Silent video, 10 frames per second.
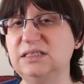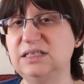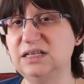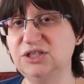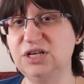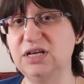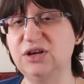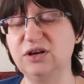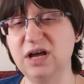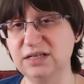teaching
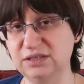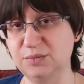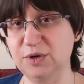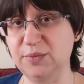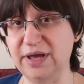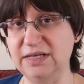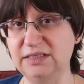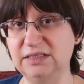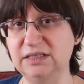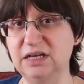your customer
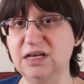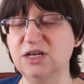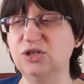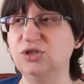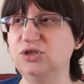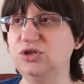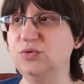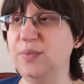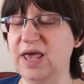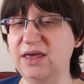base
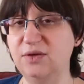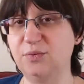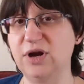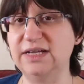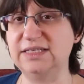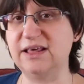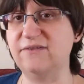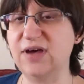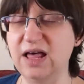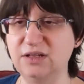to pay the price
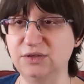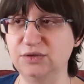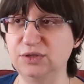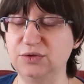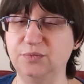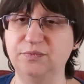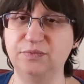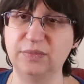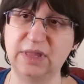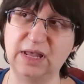that values you.
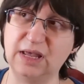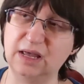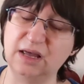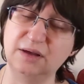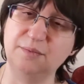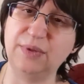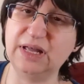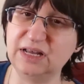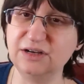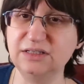
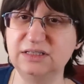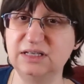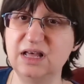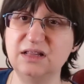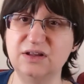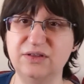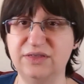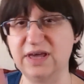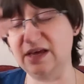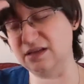But here's a little
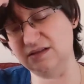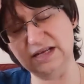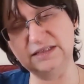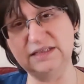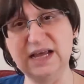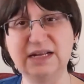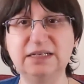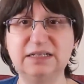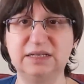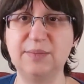thing. Let's get
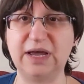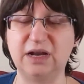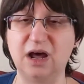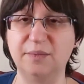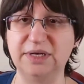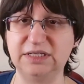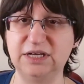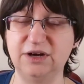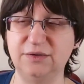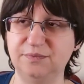into some economics
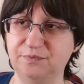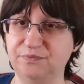here.